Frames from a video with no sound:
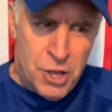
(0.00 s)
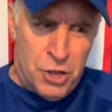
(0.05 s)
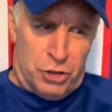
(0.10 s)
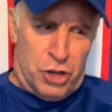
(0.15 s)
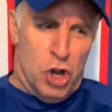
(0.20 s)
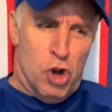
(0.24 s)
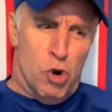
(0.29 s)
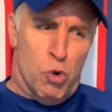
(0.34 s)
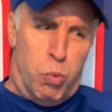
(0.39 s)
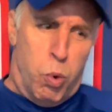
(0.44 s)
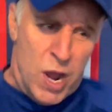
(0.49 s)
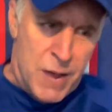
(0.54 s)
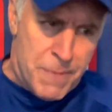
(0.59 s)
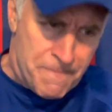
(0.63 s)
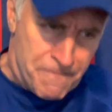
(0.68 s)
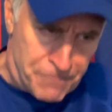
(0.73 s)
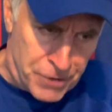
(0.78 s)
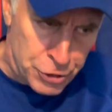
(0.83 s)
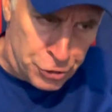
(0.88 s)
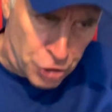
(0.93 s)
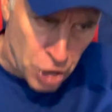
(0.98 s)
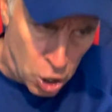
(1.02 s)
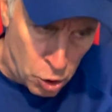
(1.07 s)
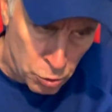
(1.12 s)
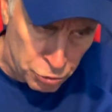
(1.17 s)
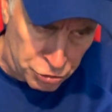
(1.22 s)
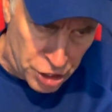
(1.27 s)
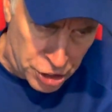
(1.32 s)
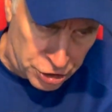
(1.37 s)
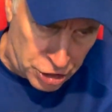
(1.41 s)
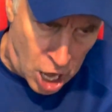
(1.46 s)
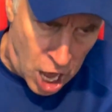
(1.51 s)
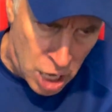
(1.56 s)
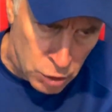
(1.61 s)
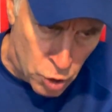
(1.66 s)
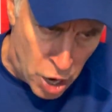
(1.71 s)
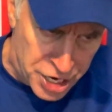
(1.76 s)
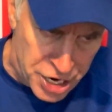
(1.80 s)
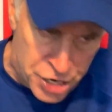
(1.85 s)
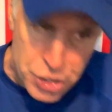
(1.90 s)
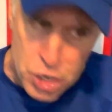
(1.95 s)
You weep for Jones and
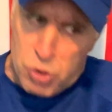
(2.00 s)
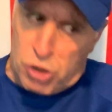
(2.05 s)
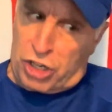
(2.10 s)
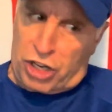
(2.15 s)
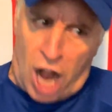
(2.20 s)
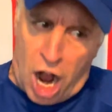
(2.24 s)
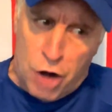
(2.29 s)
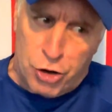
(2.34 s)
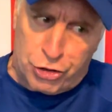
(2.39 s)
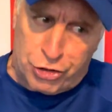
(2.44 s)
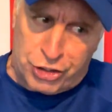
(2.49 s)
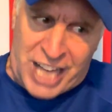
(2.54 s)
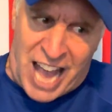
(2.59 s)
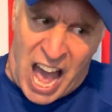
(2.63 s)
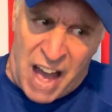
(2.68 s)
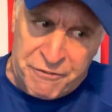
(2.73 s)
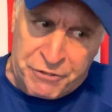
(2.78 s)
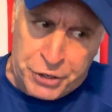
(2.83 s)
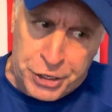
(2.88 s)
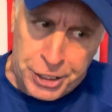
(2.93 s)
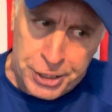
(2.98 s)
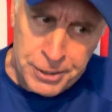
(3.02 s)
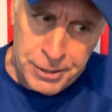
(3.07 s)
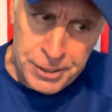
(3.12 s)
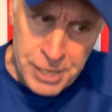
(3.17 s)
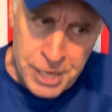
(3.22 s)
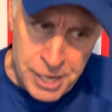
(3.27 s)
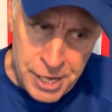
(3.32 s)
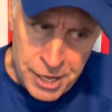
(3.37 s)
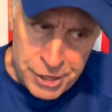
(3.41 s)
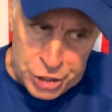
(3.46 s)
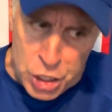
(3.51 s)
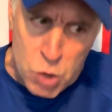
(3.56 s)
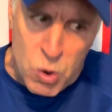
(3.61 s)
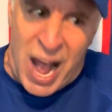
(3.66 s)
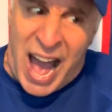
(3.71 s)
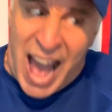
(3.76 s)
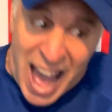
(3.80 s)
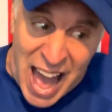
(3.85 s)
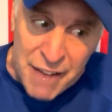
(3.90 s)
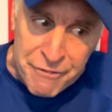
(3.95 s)
Tyrod, and you curse Kafka. You
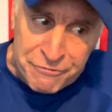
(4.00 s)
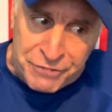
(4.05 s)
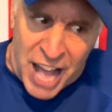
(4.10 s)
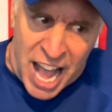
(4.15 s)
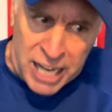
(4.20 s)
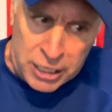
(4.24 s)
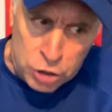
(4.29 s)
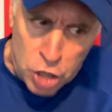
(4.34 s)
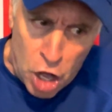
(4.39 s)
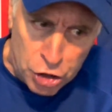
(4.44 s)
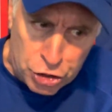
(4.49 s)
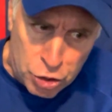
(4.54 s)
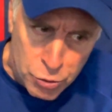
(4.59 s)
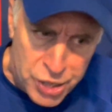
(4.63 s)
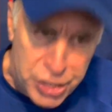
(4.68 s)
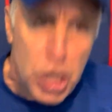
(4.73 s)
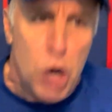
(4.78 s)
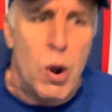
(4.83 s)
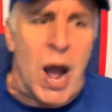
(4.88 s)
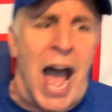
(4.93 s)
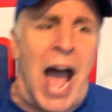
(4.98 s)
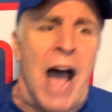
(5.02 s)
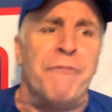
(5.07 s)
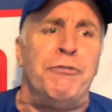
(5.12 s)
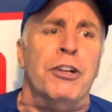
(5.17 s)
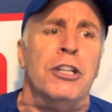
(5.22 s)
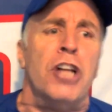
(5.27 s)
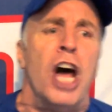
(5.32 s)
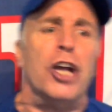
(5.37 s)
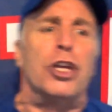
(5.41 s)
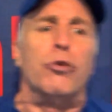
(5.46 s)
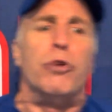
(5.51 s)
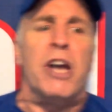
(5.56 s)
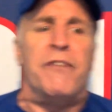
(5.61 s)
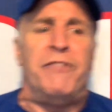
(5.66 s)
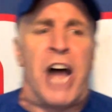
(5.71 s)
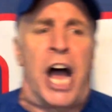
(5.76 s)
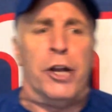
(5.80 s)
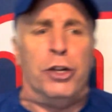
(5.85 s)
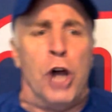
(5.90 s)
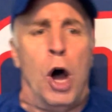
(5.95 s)
have that luxury. You have the luxury
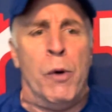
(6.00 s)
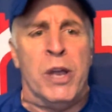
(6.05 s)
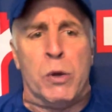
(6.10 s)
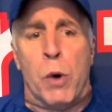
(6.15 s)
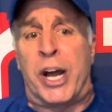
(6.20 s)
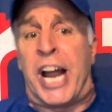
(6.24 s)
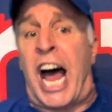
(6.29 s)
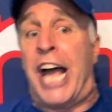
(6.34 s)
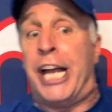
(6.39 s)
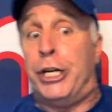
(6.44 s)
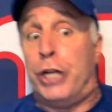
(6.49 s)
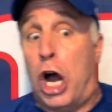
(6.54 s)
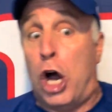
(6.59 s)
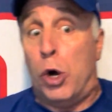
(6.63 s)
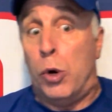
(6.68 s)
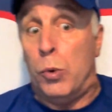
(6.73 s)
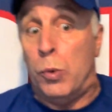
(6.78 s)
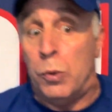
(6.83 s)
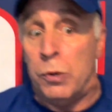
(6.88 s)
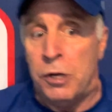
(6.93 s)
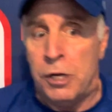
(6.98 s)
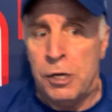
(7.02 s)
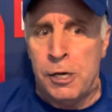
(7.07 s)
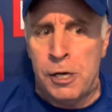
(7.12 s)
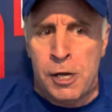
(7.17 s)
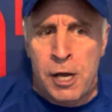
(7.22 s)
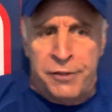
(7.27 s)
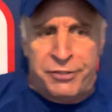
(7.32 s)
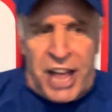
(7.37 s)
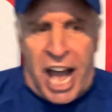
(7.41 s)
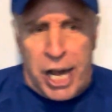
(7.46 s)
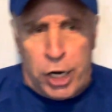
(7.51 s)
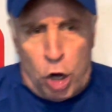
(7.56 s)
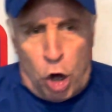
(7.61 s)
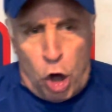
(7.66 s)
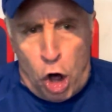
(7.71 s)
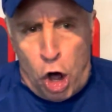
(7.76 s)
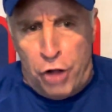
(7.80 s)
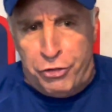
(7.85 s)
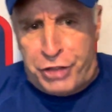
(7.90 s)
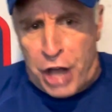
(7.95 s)
of not knowing what I know. That
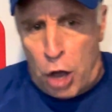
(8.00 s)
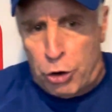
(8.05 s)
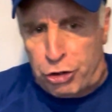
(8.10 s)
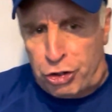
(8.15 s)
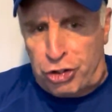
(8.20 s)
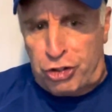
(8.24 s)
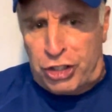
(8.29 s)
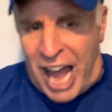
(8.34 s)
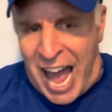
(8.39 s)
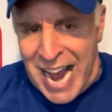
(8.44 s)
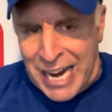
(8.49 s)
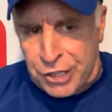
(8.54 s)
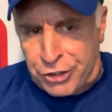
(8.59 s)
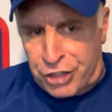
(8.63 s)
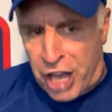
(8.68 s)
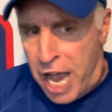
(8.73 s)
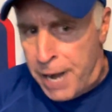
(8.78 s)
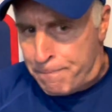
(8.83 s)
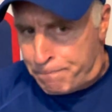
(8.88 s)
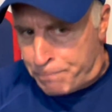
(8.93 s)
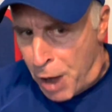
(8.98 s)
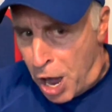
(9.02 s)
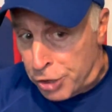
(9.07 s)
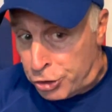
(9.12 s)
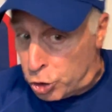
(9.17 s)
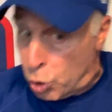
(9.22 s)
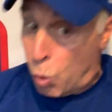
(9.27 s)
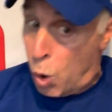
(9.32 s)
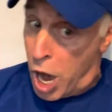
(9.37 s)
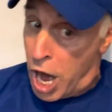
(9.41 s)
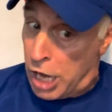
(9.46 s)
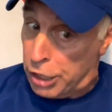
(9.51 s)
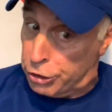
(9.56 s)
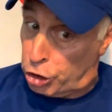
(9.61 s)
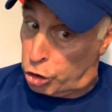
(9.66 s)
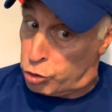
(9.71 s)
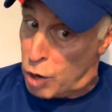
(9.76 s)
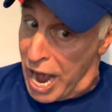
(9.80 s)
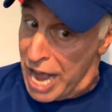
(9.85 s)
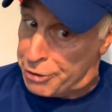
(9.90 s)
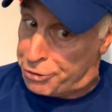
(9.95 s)
all those sacks and punts, while
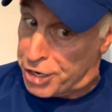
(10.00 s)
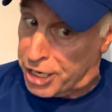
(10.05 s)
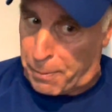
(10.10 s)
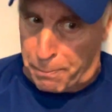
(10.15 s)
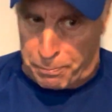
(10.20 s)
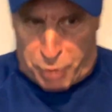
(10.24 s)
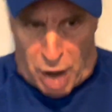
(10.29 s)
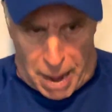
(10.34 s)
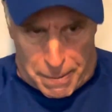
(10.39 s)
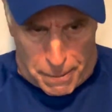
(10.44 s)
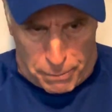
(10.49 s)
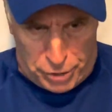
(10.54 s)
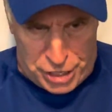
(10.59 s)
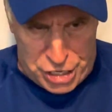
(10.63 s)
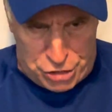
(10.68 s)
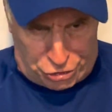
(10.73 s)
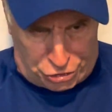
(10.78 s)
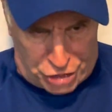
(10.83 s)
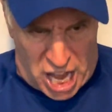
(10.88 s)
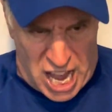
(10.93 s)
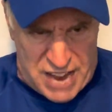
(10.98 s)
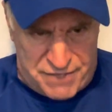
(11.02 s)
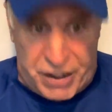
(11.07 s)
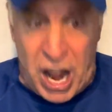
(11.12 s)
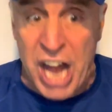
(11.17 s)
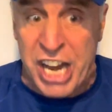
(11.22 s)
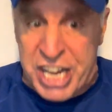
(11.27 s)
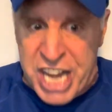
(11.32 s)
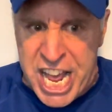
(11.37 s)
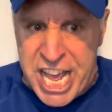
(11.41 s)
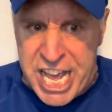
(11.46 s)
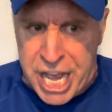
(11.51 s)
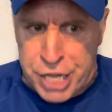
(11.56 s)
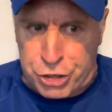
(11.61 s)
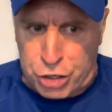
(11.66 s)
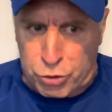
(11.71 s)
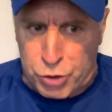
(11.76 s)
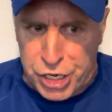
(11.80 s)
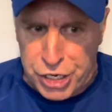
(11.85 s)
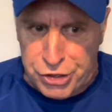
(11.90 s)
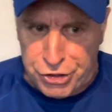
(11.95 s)
tragic, probably save knee
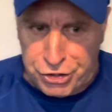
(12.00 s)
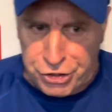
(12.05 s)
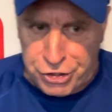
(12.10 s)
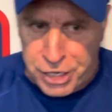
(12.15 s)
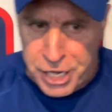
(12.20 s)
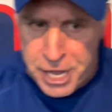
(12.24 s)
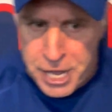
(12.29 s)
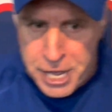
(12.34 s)
injuries.